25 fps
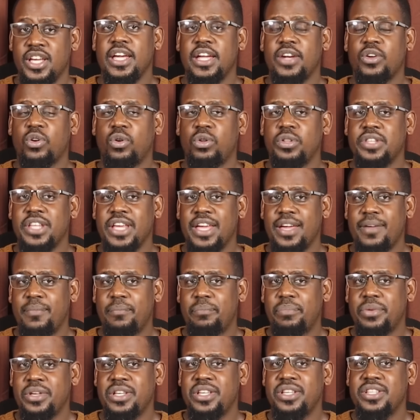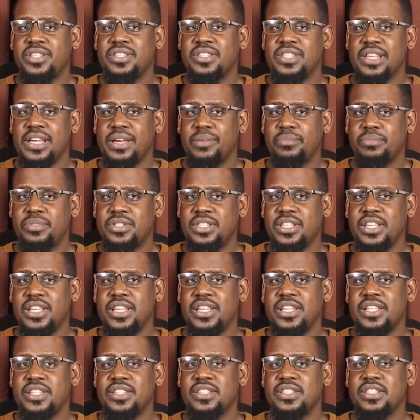And all the MPs,
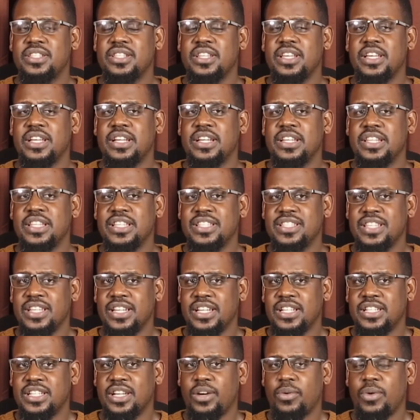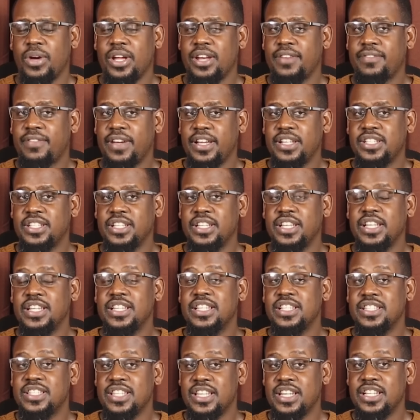MCAs and the senator were invited,
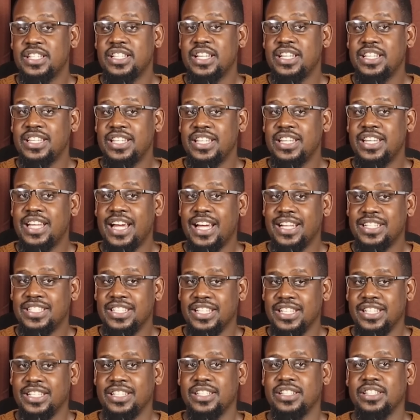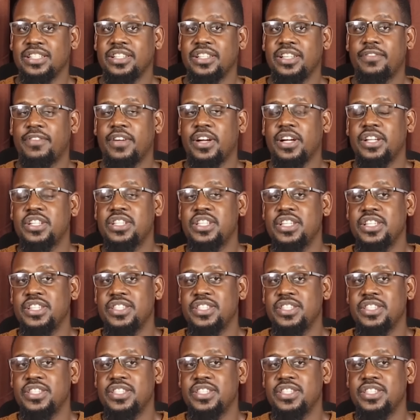and the senator did attend. In fact,